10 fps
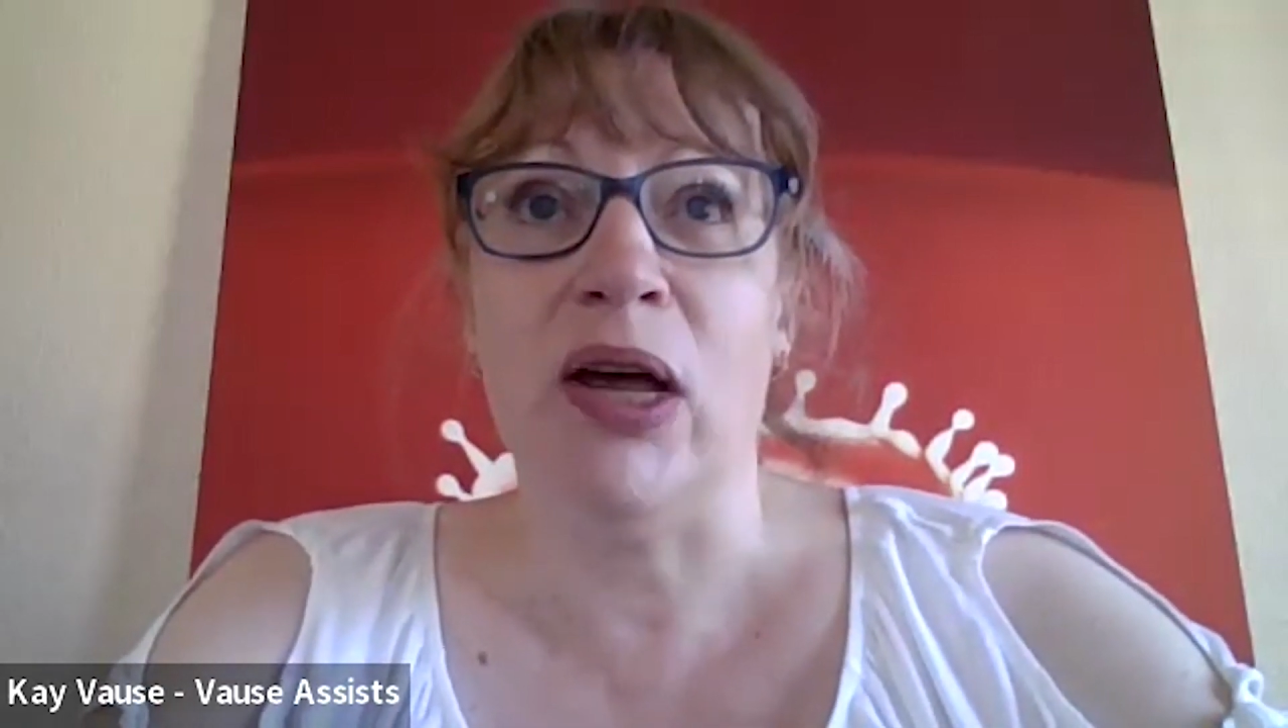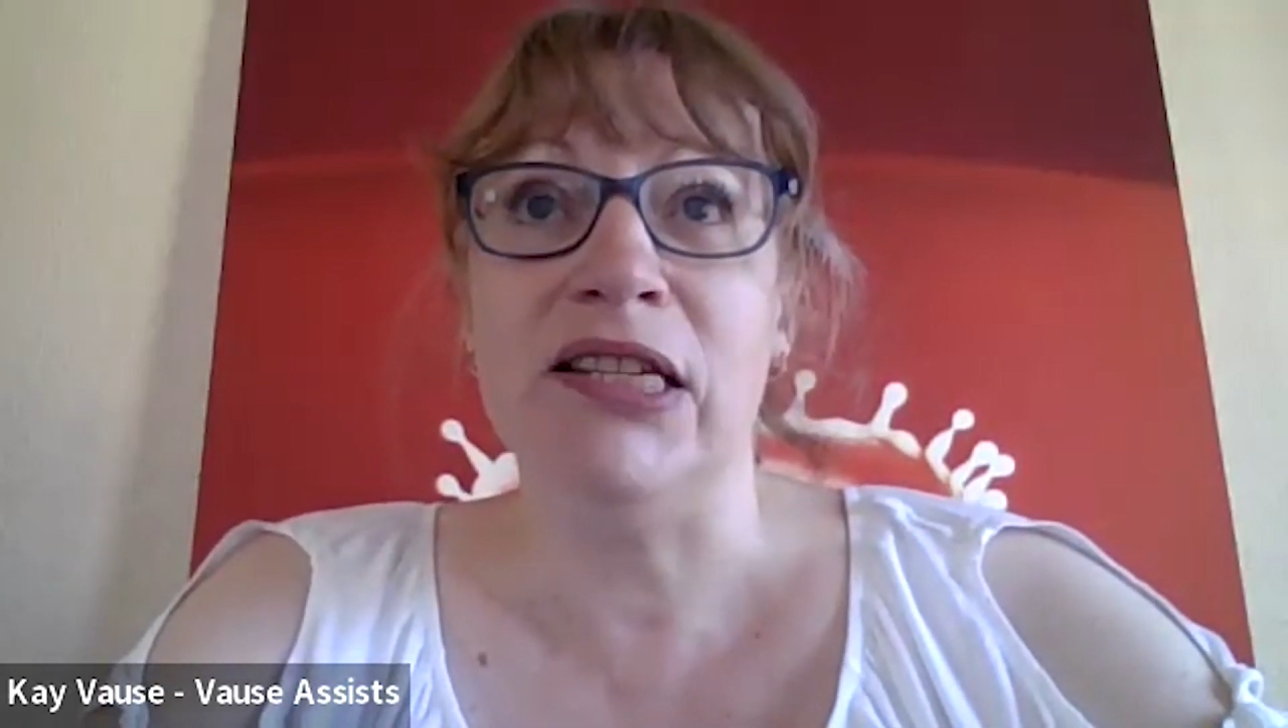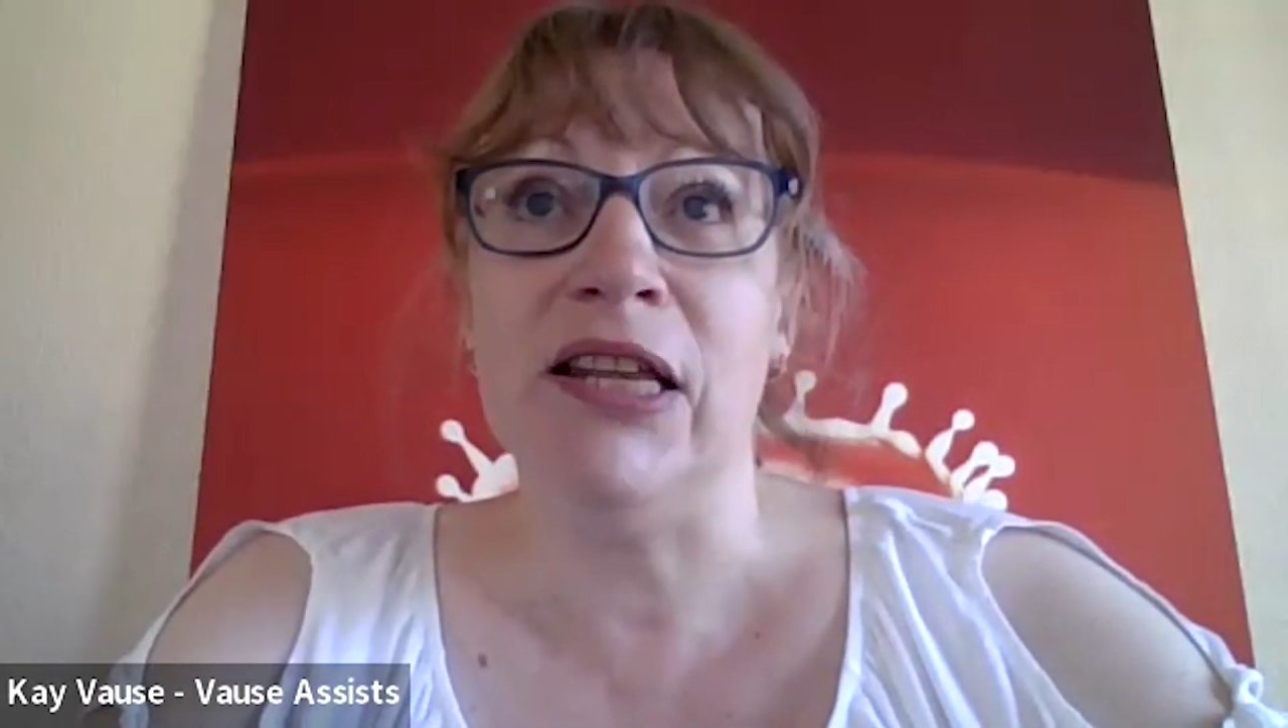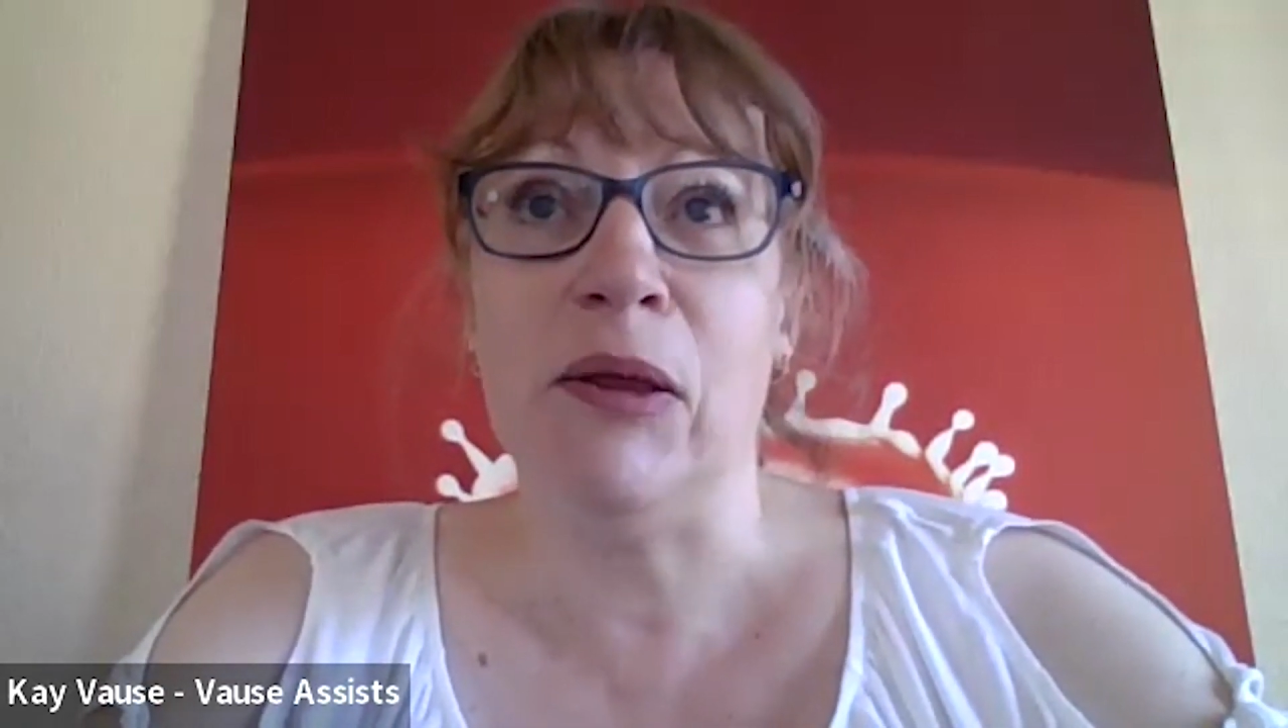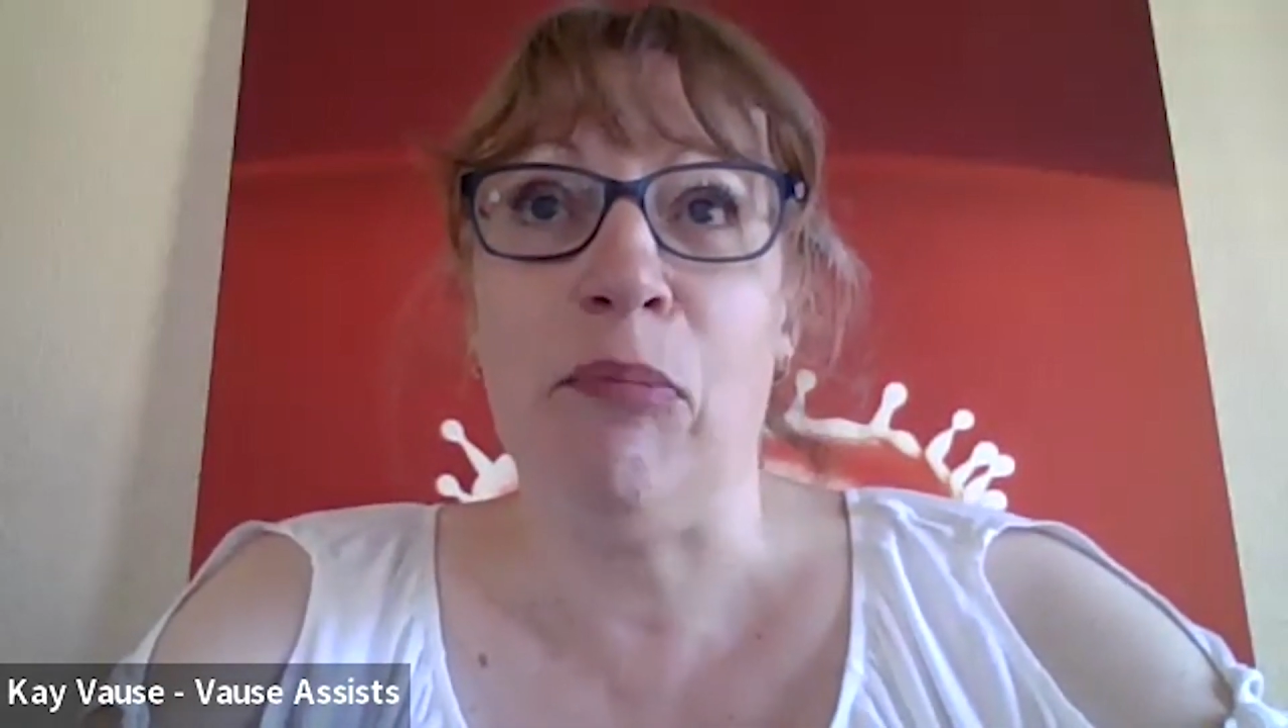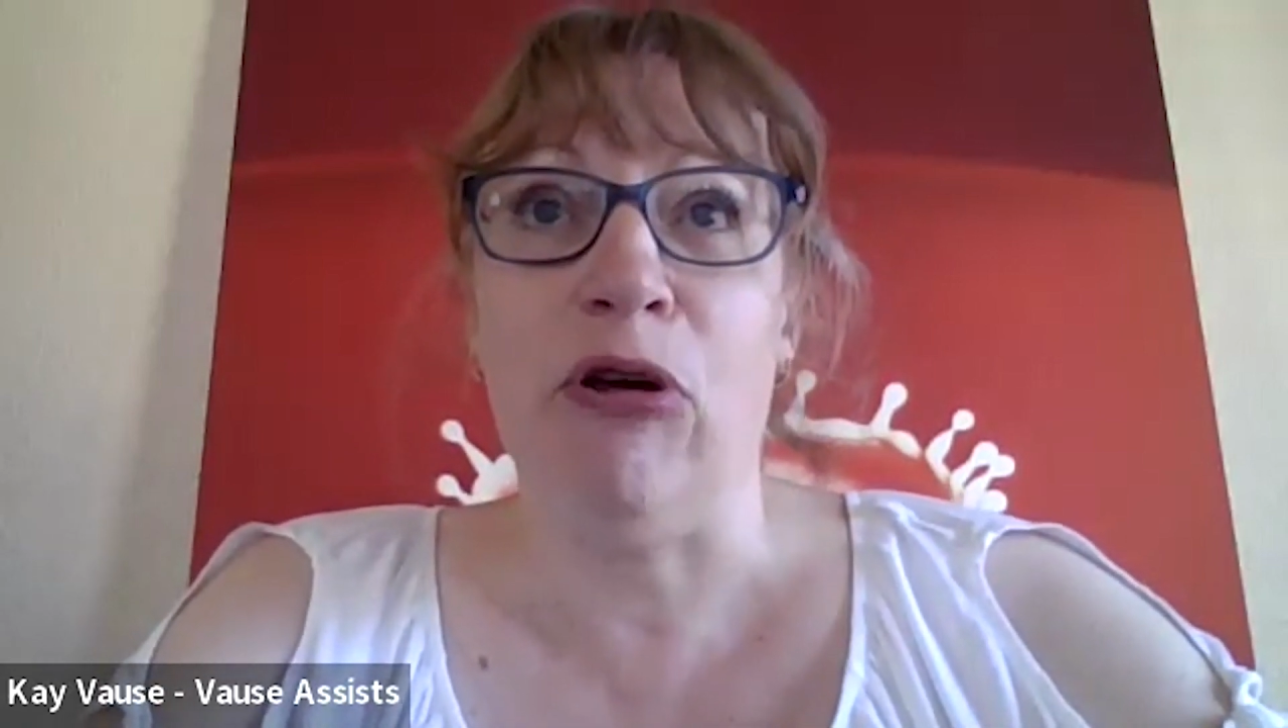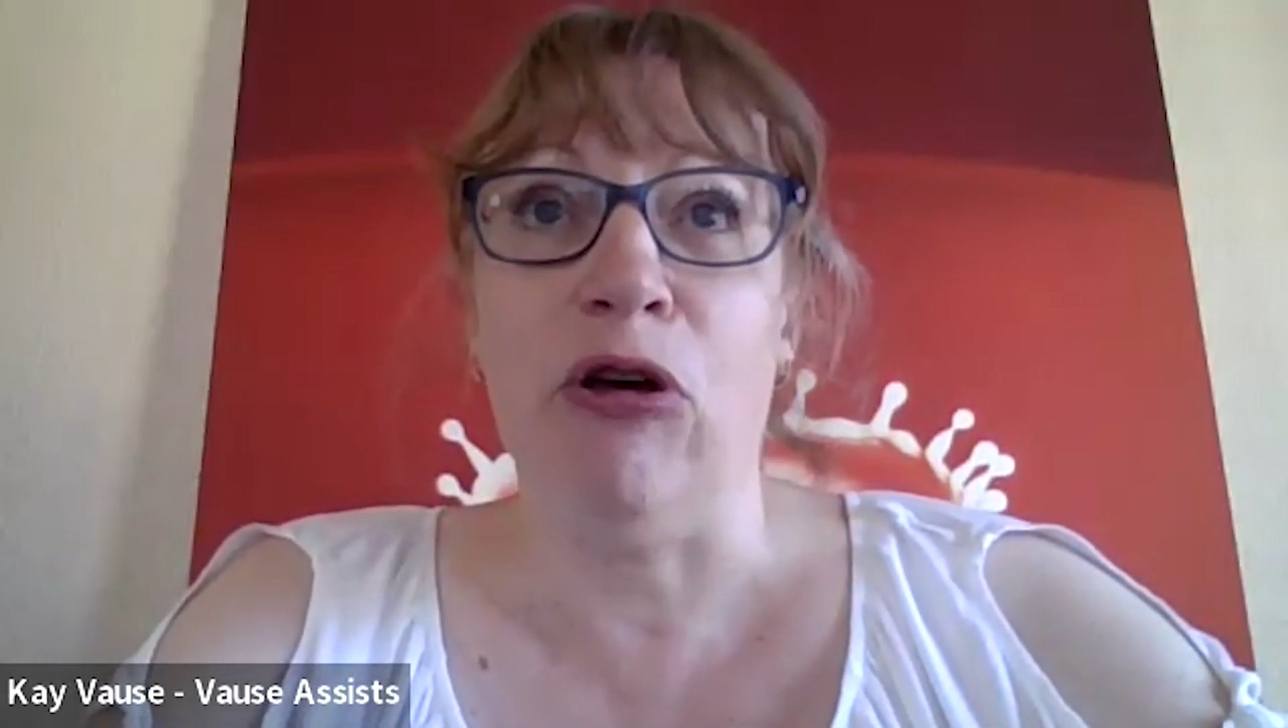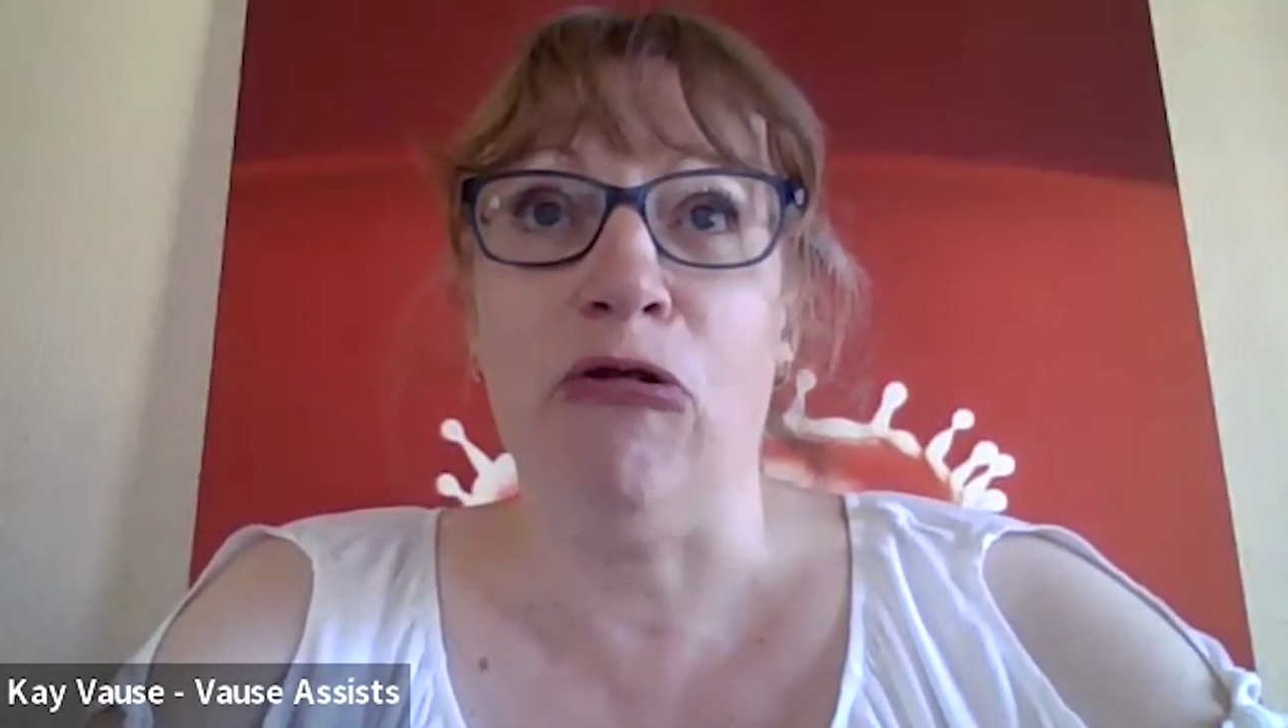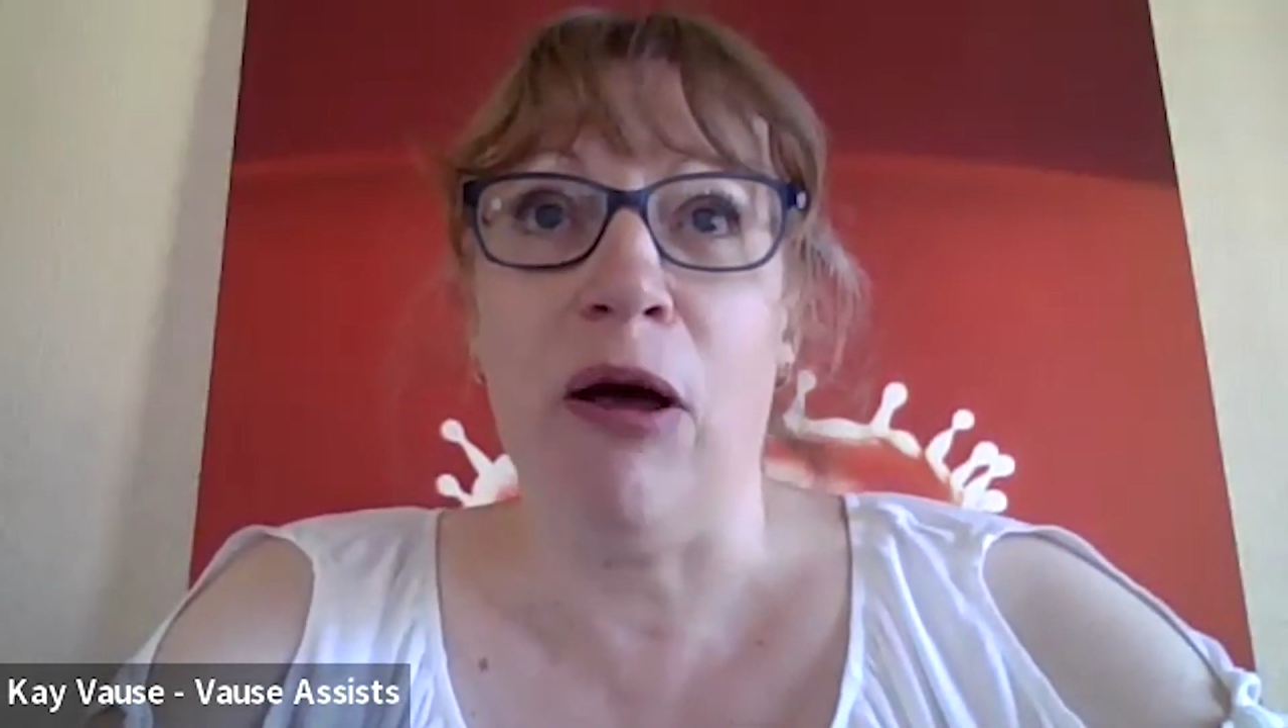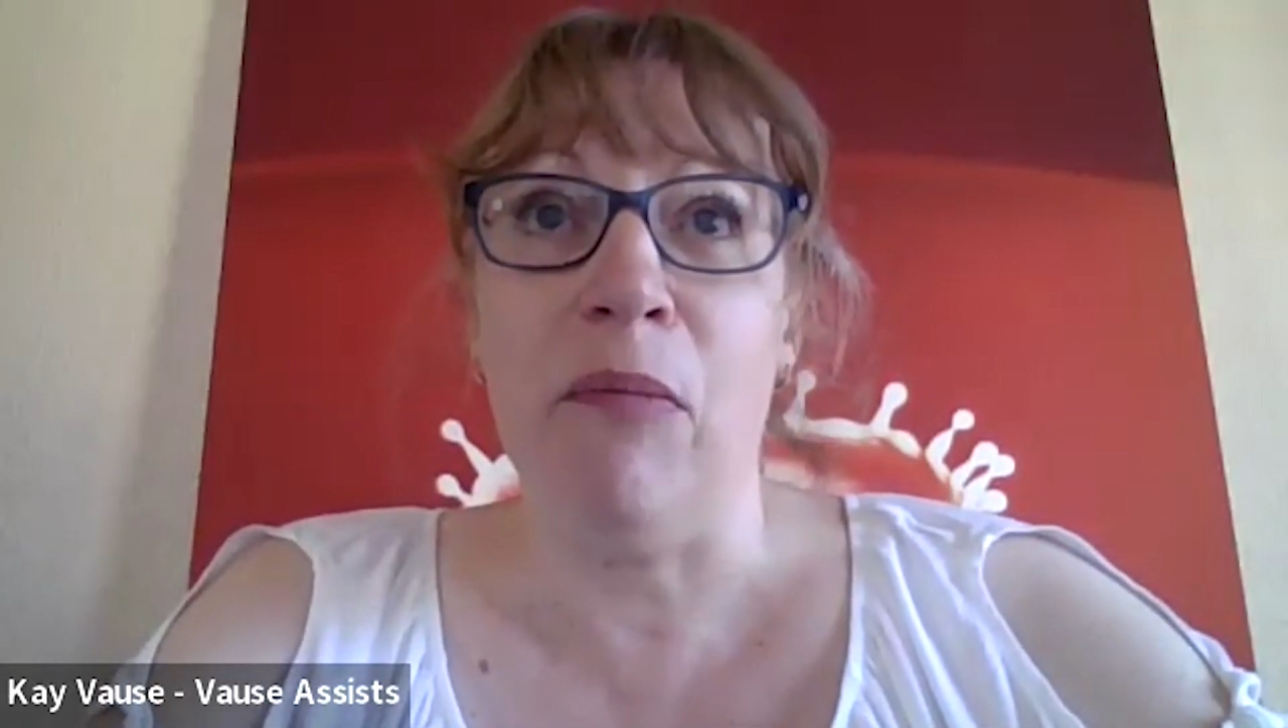I did the
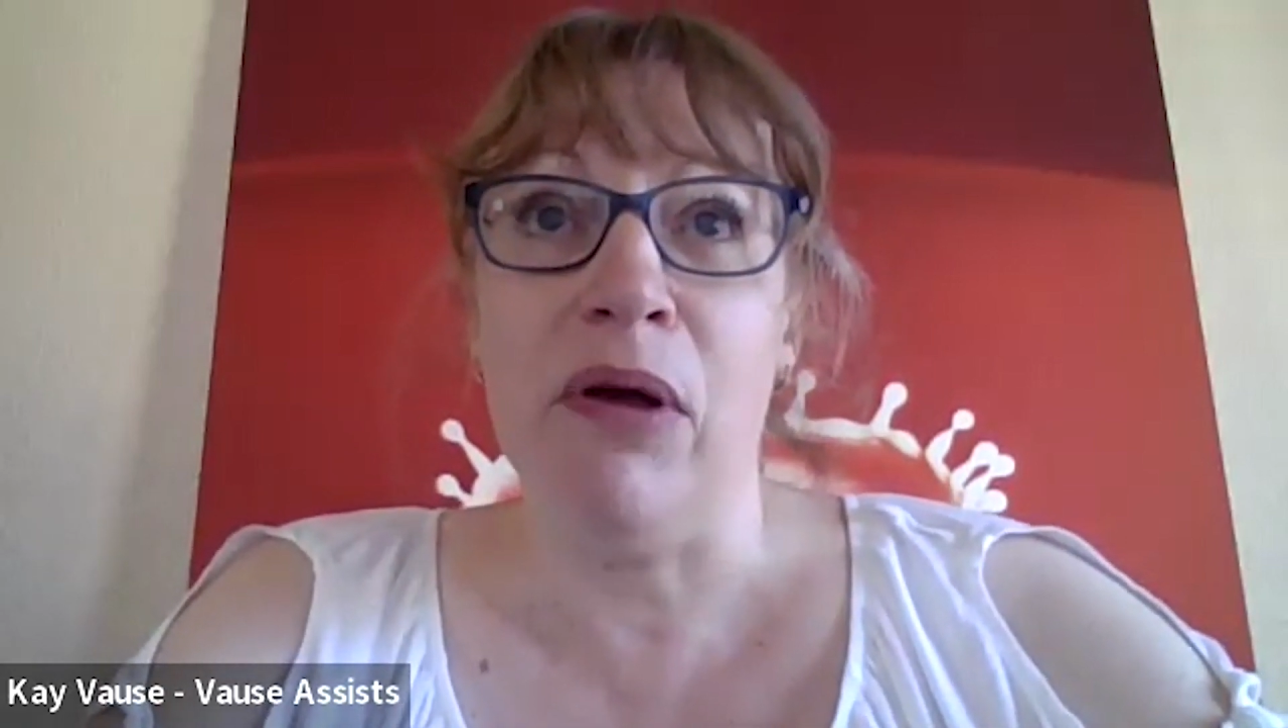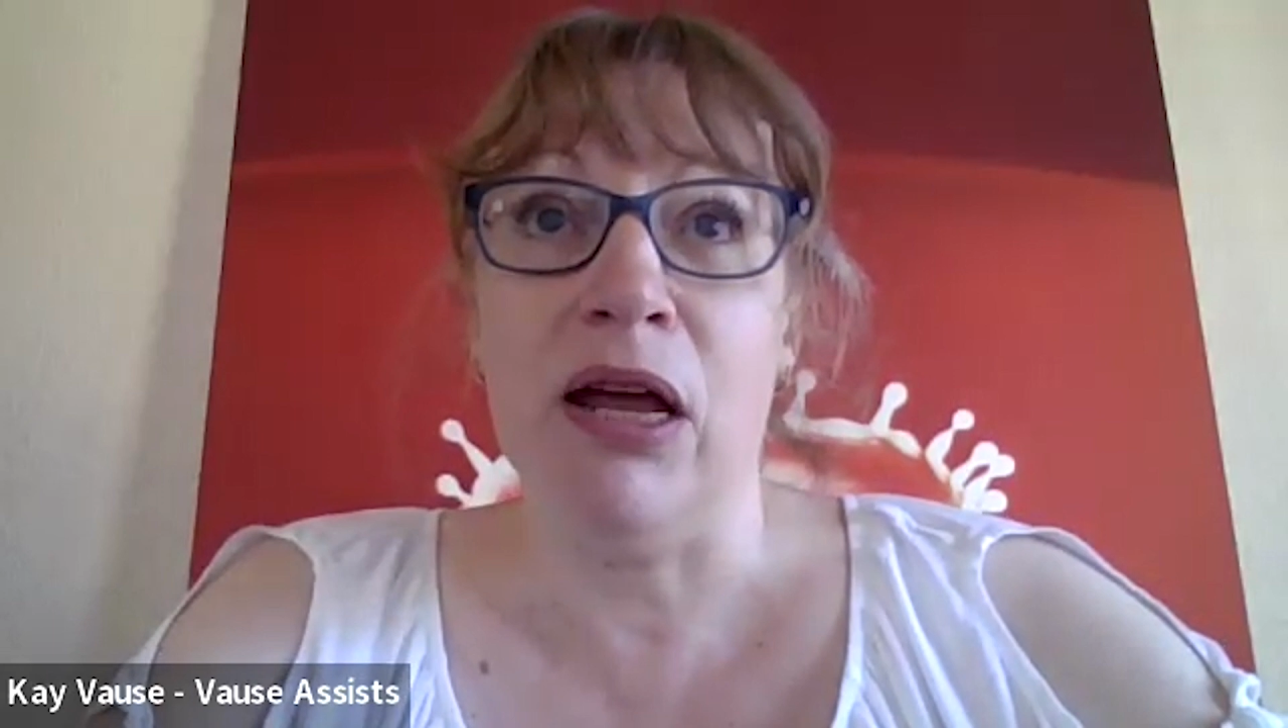program,